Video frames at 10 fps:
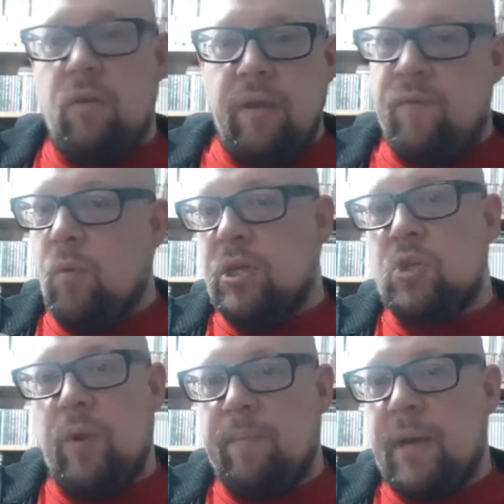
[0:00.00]
if you watch
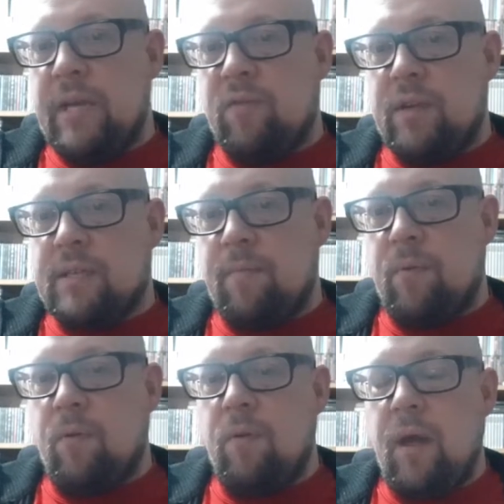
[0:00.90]
Twin Peaks, for
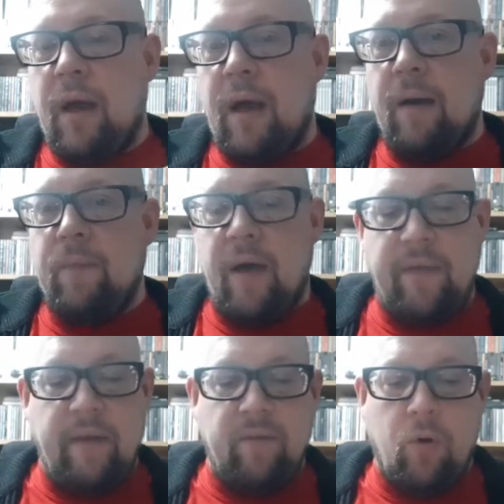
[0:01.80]
example, um, and
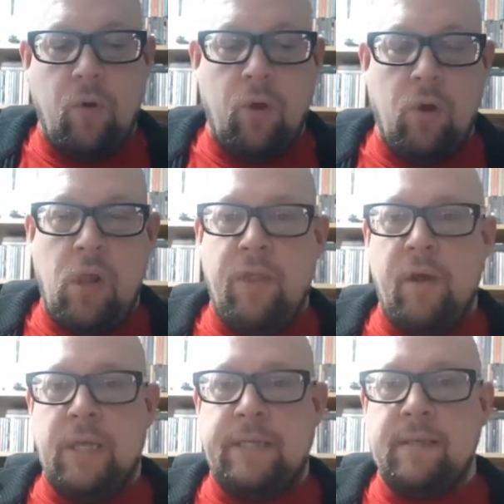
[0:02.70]
they've all
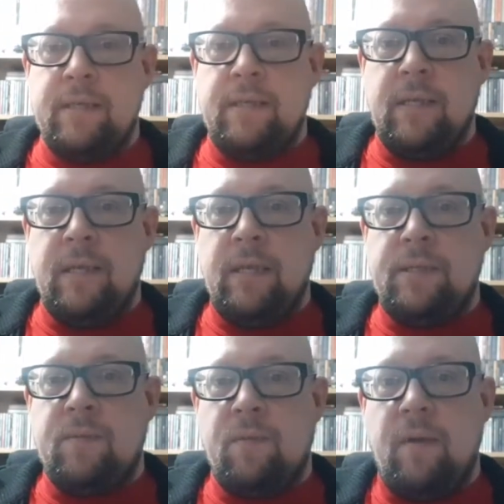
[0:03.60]
those
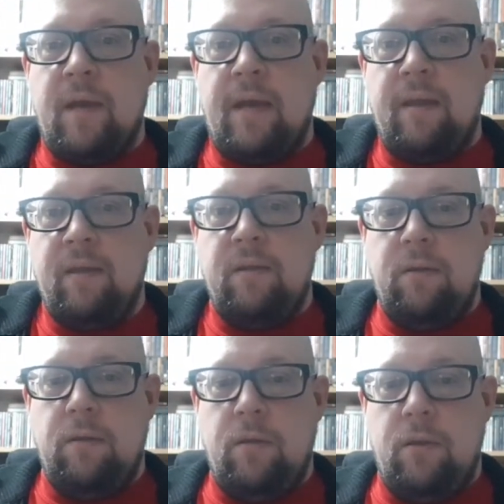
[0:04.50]
scenes where
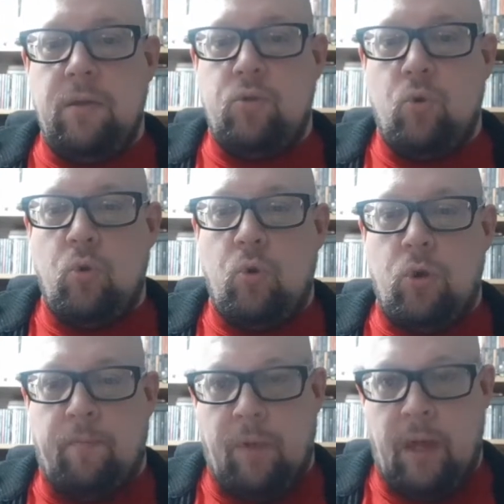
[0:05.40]
they
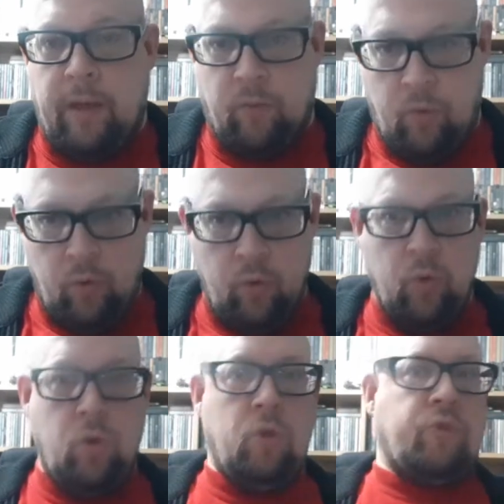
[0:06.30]
talk
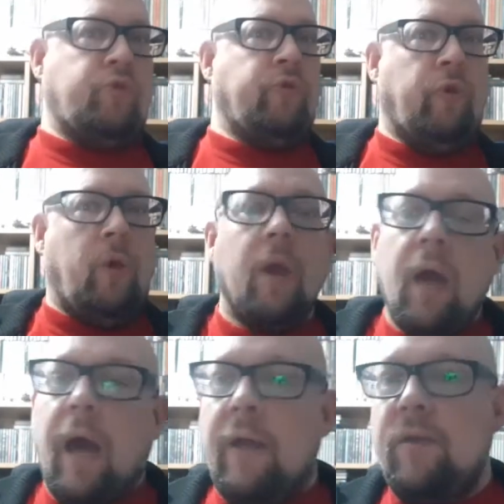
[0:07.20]
backwards,
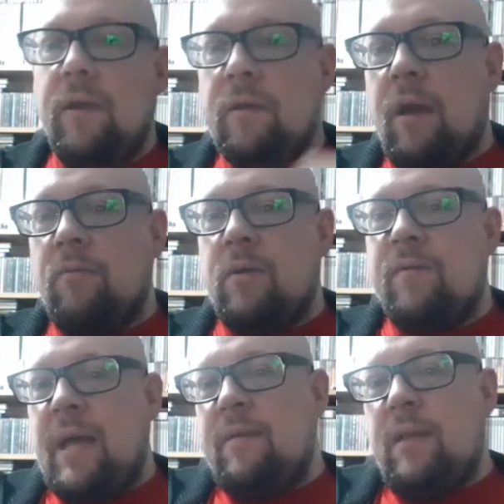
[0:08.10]
and you go, well,
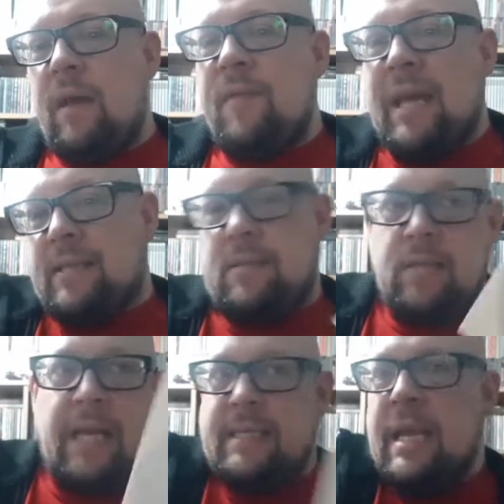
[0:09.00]
that you know, that's
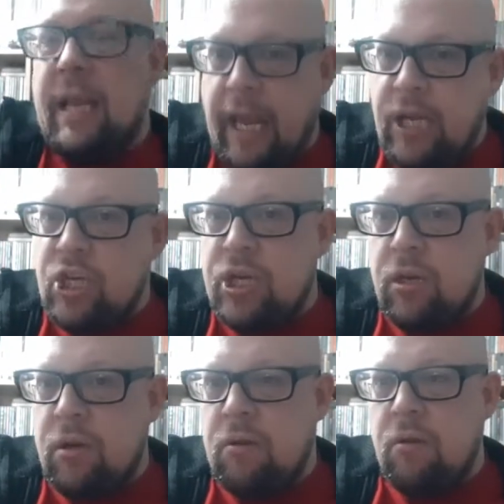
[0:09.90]
that's English.
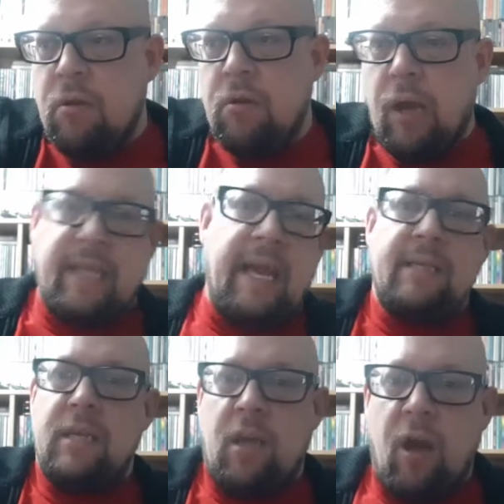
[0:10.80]
I
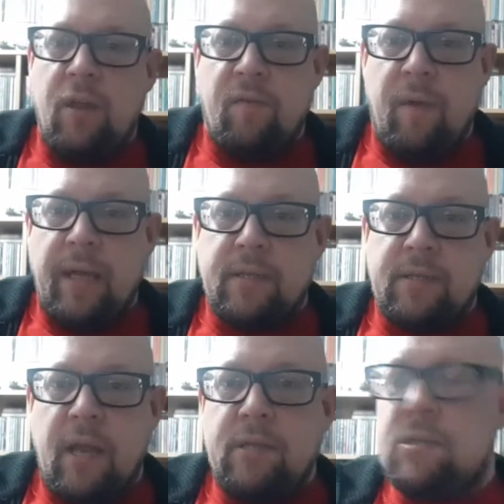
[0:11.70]
guess it kind of makes
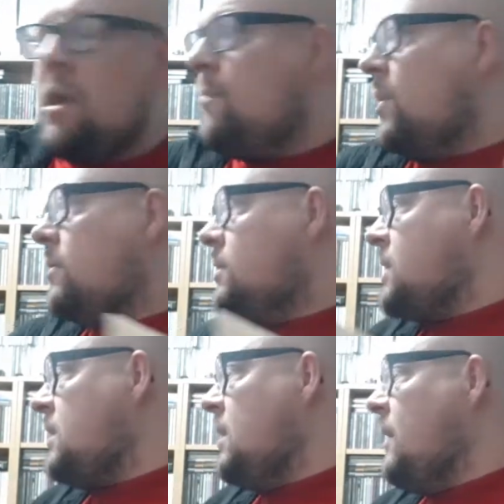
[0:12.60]
sense, but you could
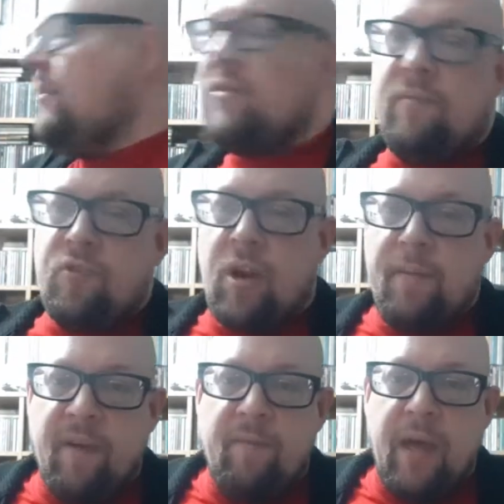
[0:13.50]
take the lyrics from
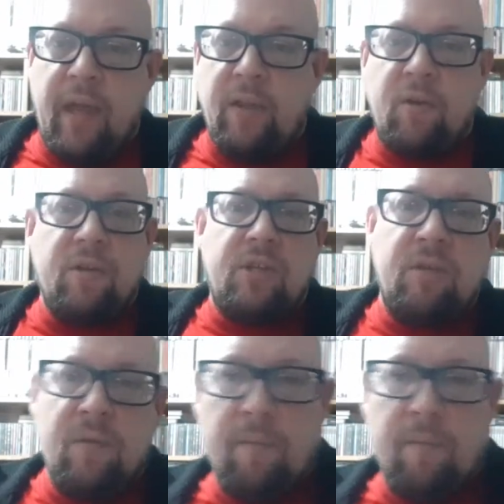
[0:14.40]
Dreaming of Me and you could do them